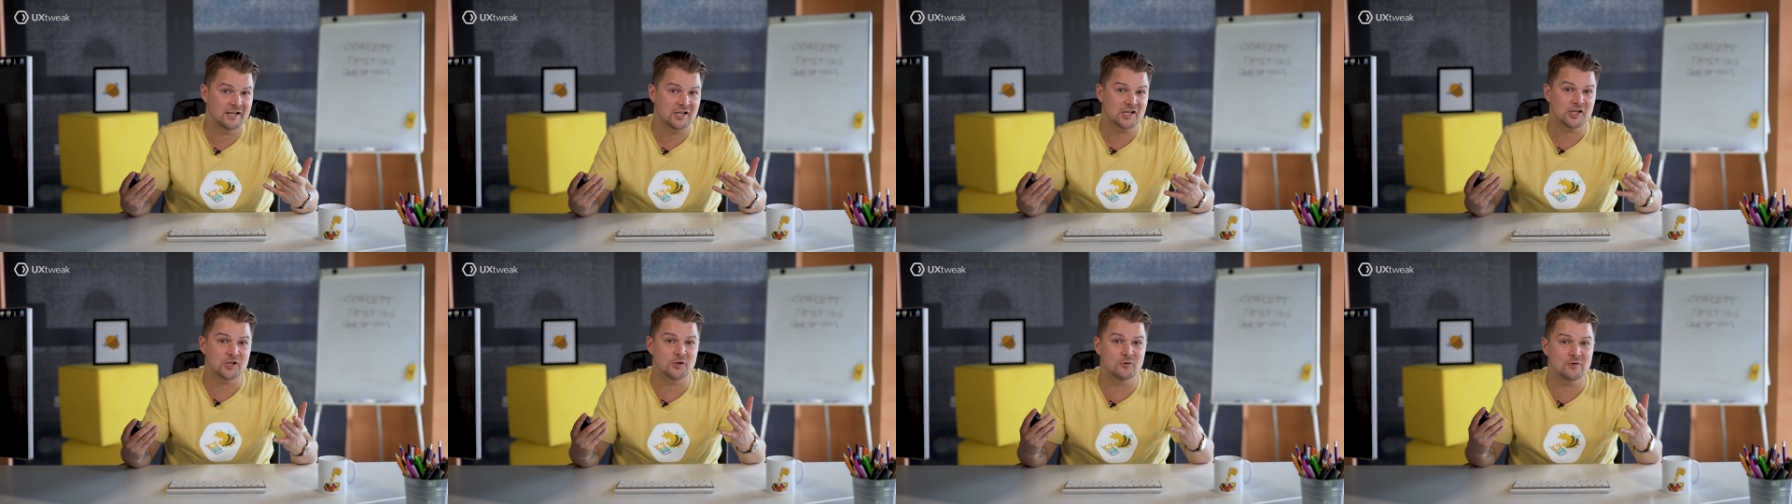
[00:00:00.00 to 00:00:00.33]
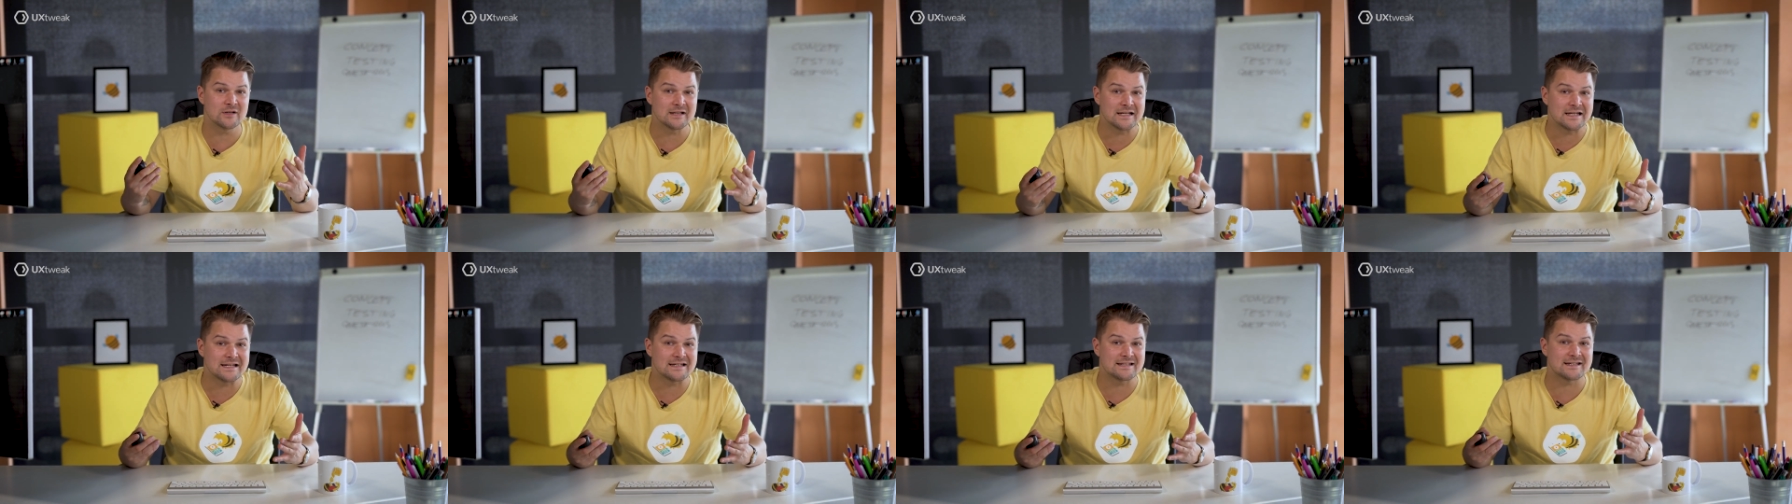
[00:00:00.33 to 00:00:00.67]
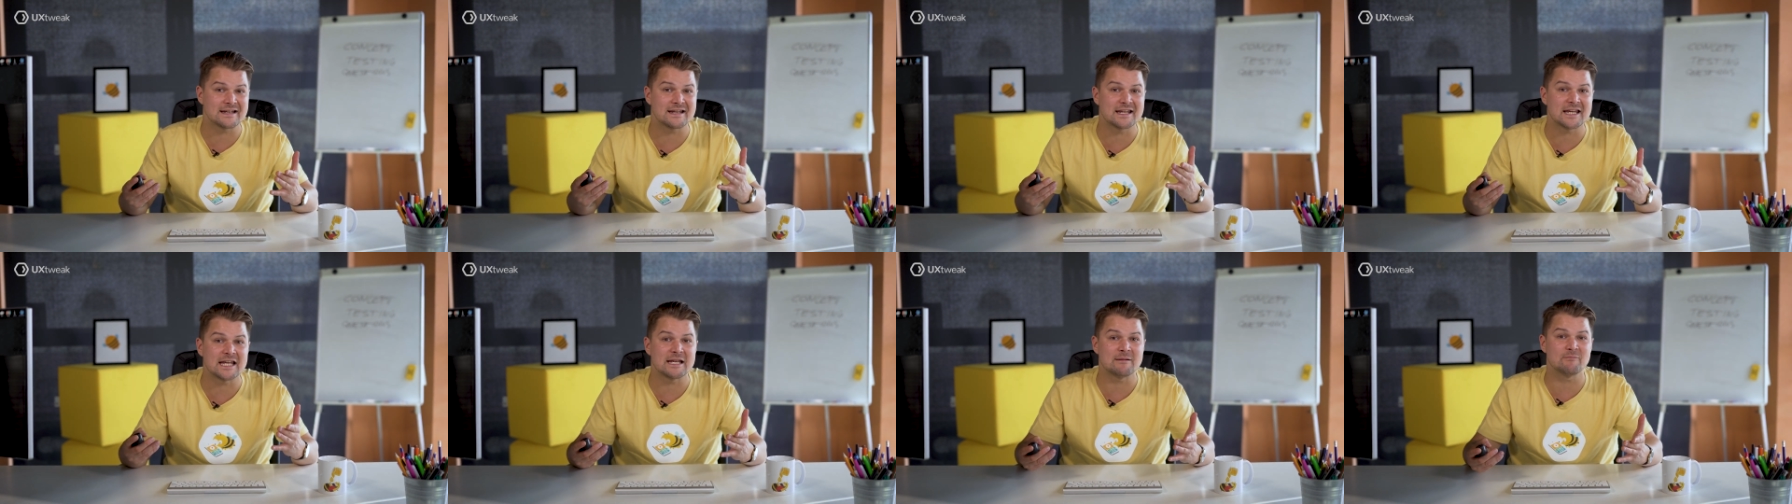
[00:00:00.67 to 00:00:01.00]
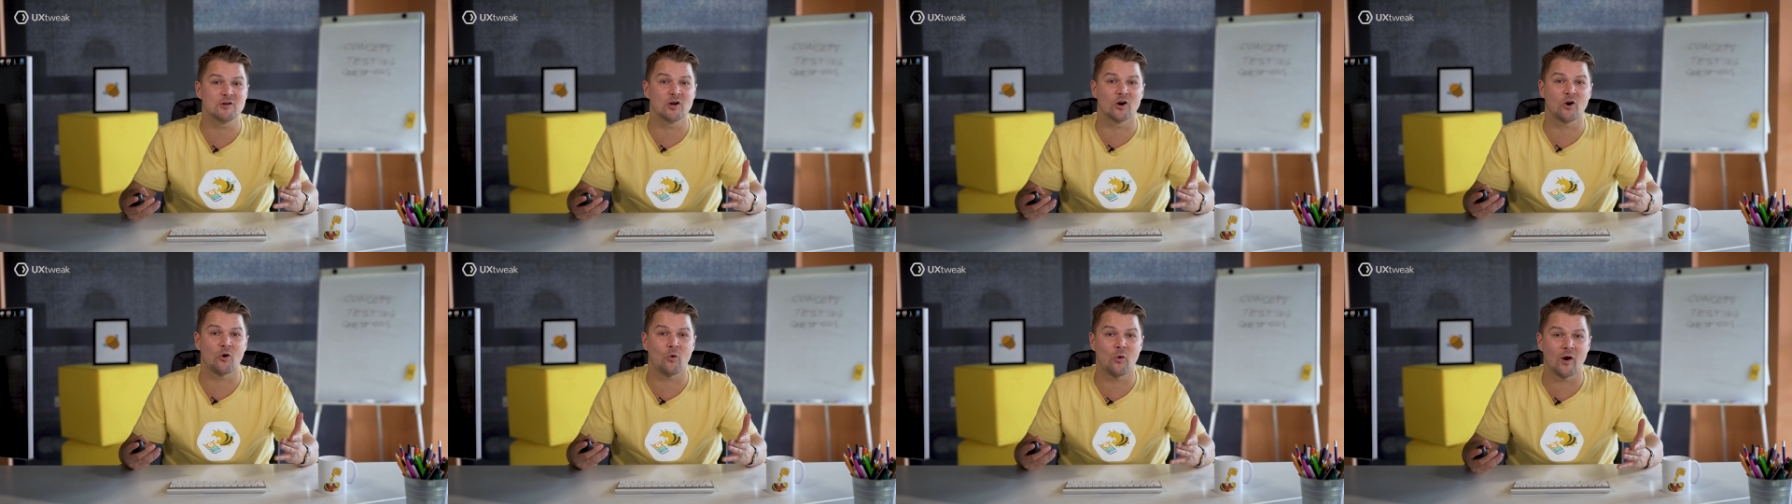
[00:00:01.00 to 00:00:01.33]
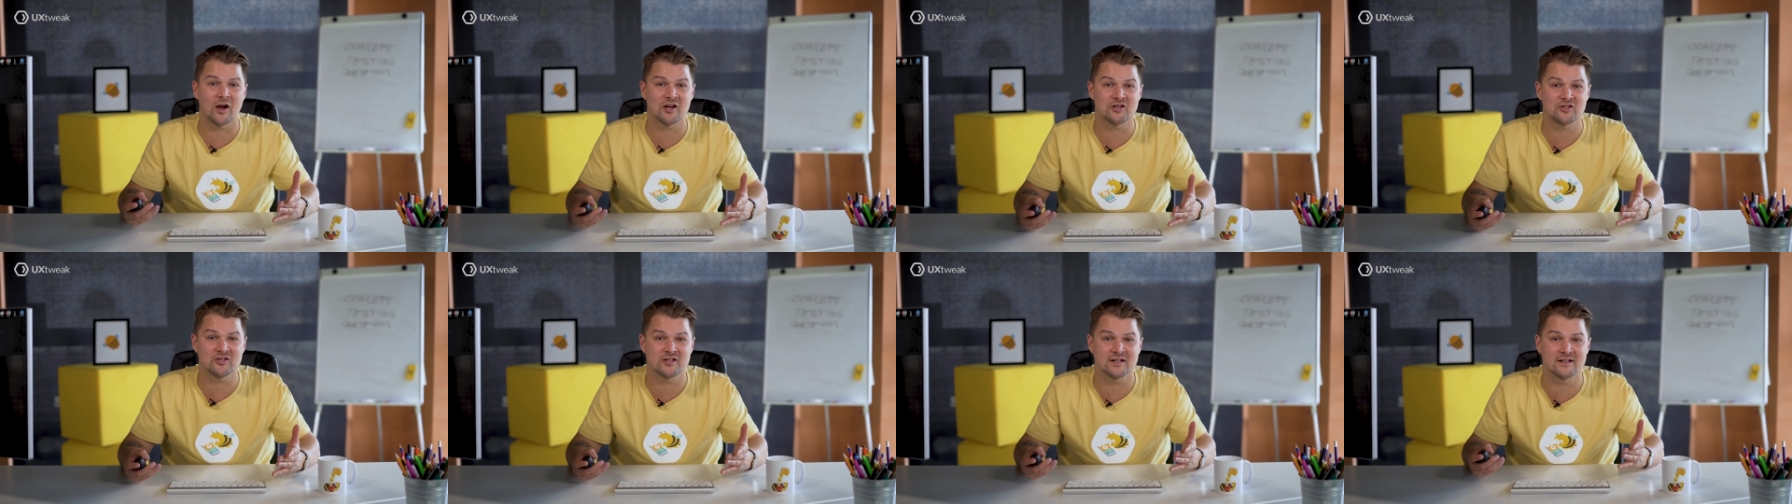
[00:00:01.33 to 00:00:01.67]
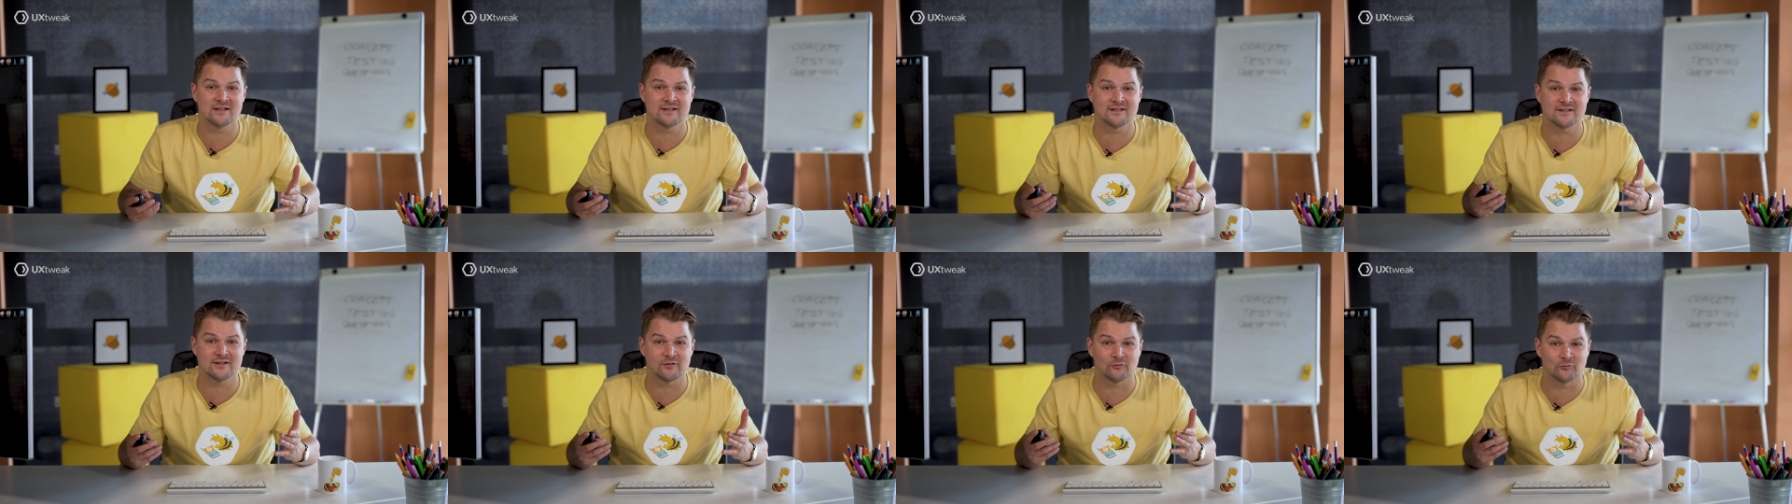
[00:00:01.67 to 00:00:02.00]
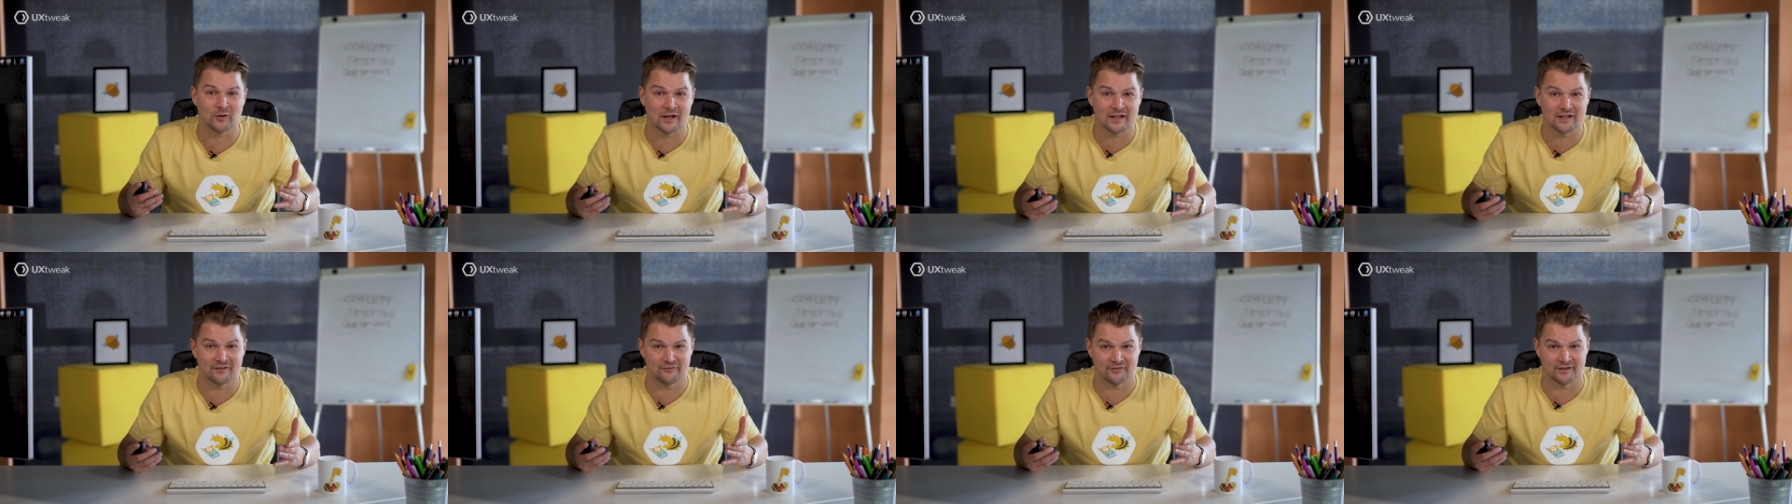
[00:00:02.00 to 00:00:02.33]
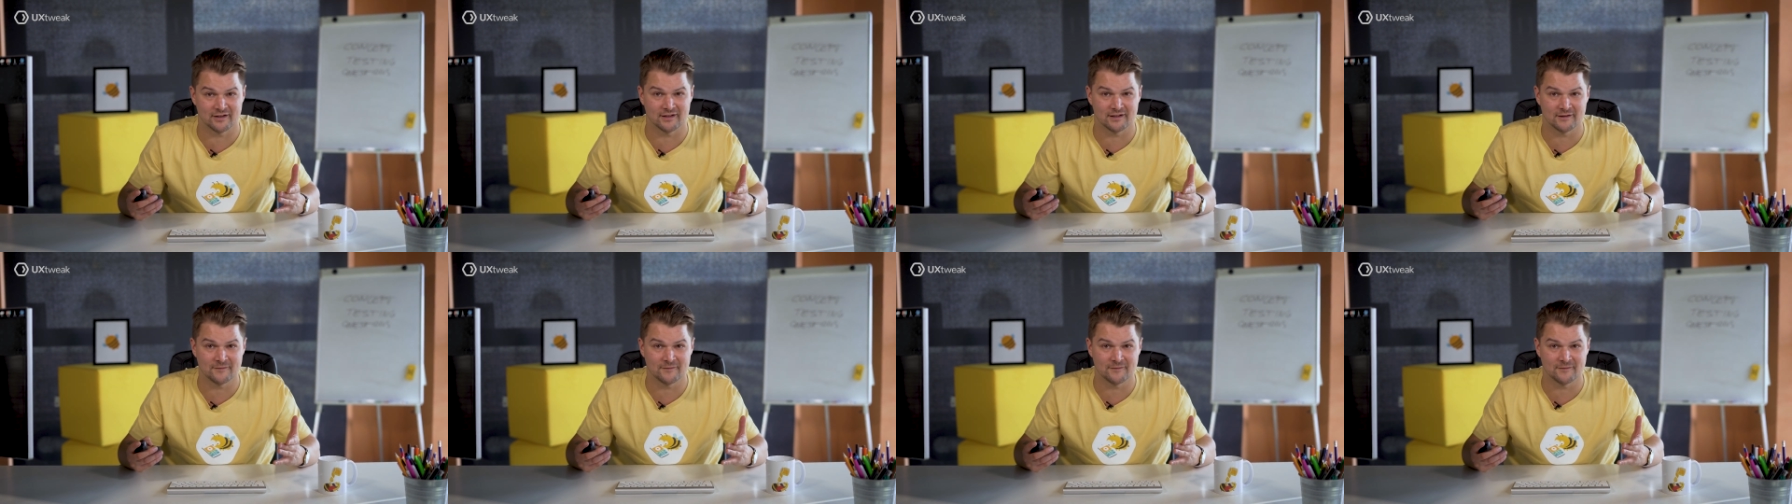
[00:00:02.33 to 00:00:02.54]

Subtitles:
You need to keep your questions relevant.